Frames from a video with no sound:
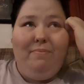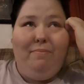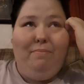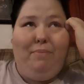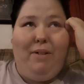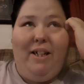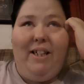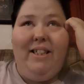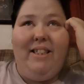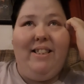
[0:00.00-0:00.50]

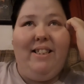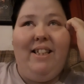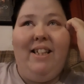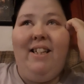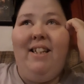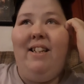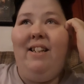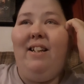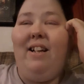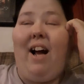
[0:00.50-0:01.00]
but
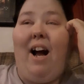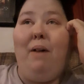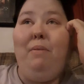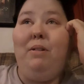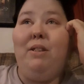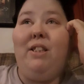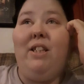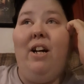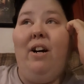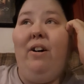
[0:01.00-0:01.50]
I
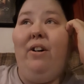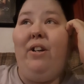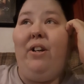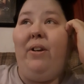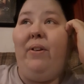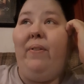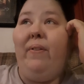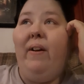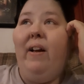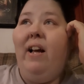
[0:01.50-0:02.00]
will tell
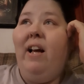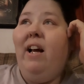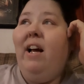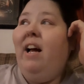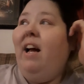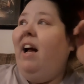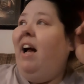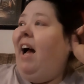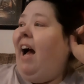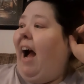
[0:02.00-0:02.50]
you,
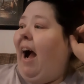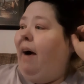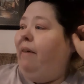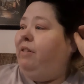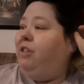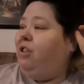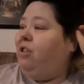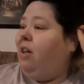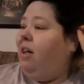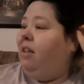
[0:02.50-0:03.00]
I
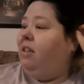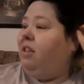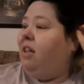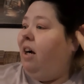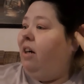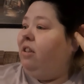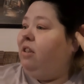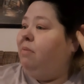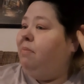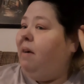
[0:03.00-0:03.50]
was trying to
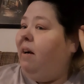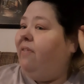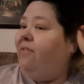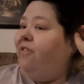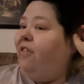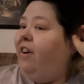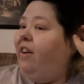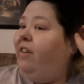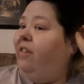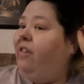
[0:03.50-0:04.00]
talk to my
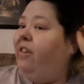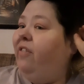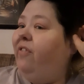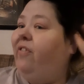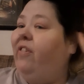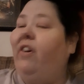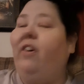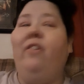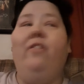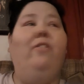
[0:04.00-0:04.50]
friend on the
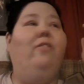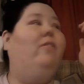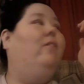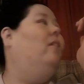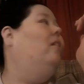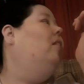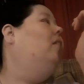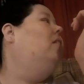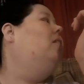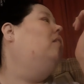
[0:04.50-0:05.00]

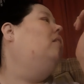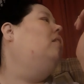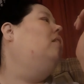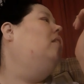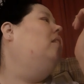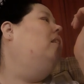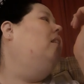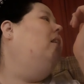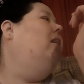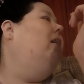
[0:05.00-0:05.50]
phone,
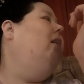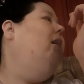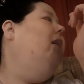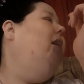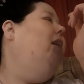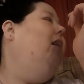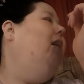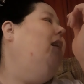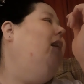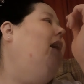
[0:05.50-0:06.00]

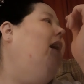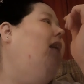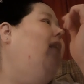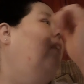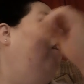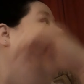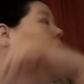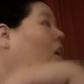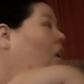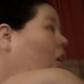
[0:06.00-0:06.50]
and
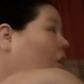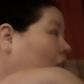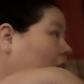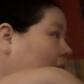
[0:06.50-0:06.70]
the whole